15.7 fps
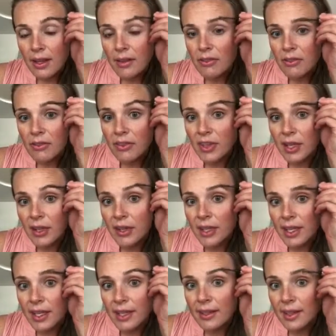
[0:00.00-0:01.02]
and fill,
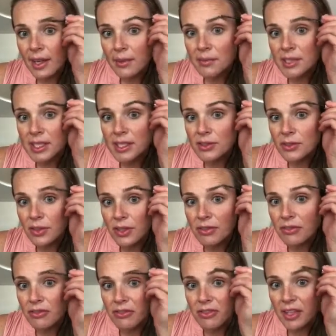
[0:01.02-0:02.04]
it helps to sort
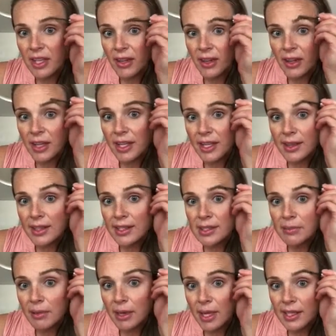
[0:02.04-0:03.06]
of fill in the
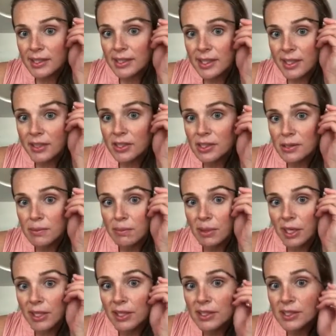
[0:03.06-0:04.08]
spots that are
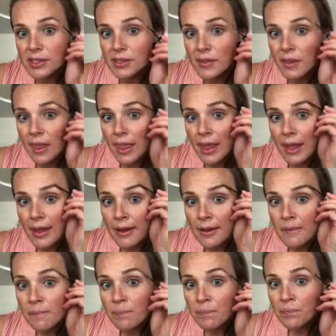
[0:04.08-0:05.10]
sparse
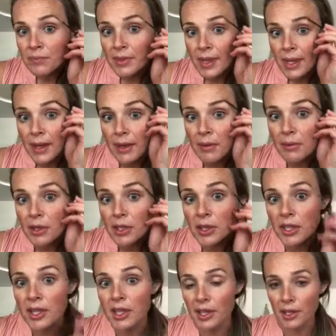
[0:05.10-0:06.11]
or
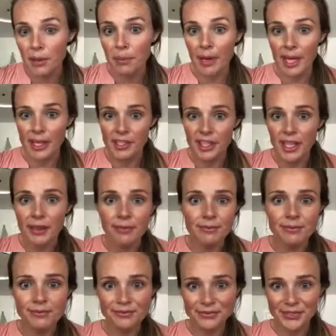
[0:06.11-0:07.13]
look a little patchy.
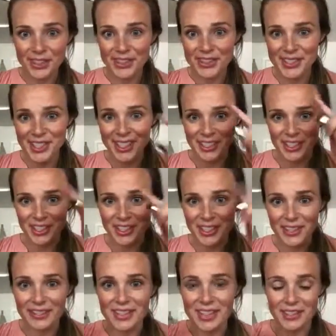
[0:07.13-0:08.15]
You can see it just
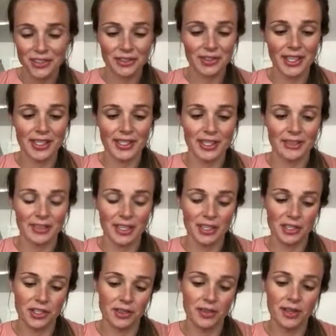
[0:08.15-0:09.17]
gives this great
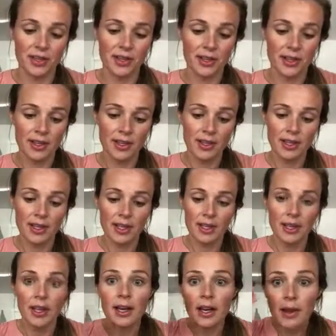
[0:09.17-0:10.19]
definition.
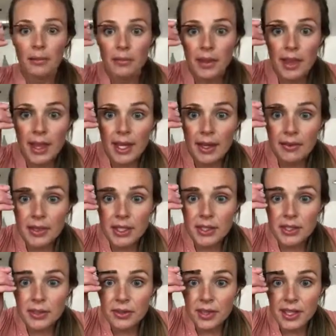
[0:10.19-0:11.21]
And then I'm gonna
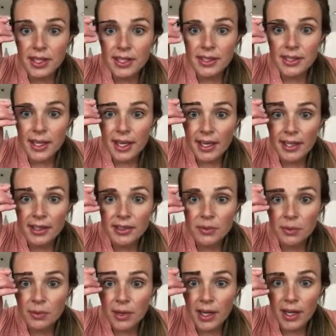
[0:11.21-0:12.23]
do this side
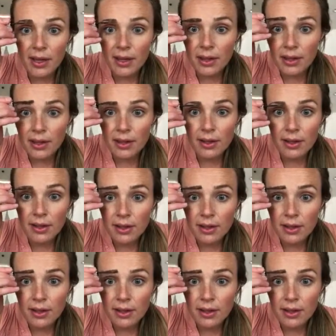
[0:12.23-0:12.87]
as well.